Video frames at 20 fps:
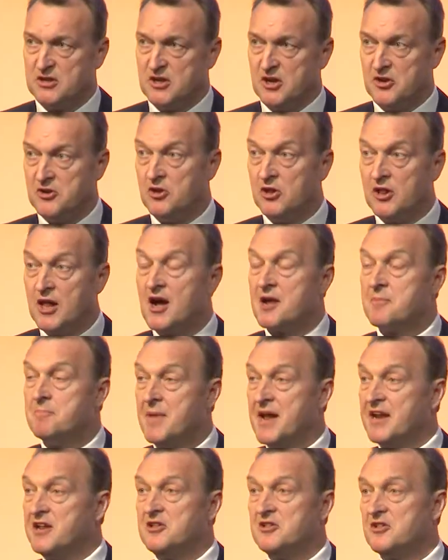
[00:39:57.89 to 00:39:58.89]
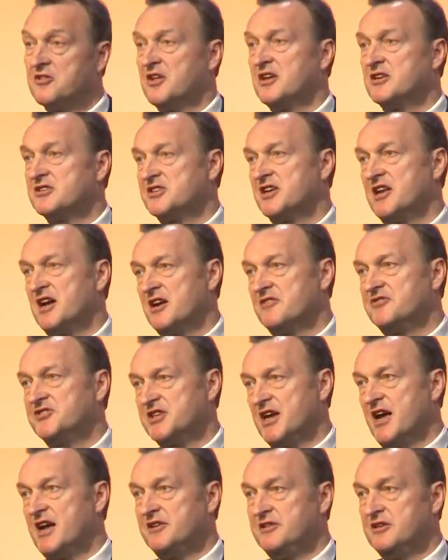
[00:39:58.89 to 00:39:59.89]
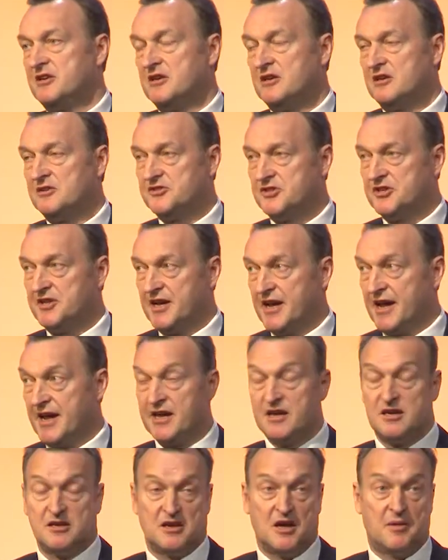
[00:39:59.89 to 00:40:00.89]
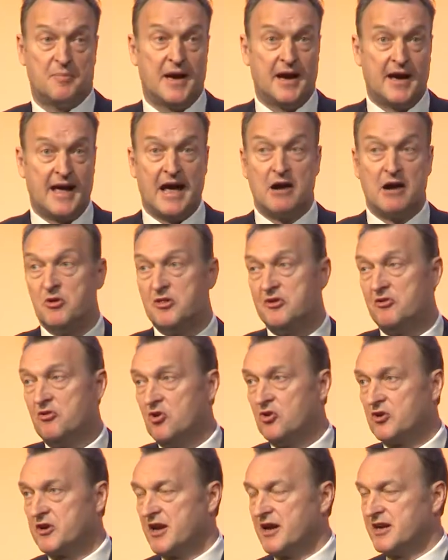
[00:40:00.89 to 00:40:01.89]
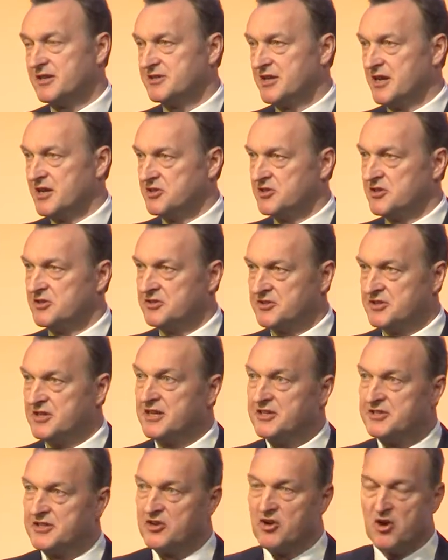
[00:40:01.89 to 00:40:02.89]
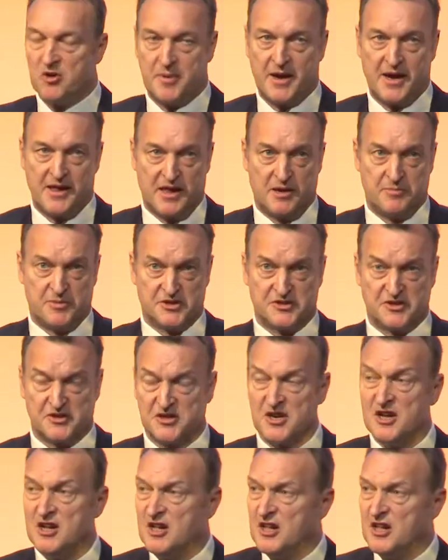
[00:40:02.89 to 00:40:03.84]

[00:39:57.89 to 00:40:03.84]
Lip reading: And unlike many of the things that I've said today about other organisations need to go about their business,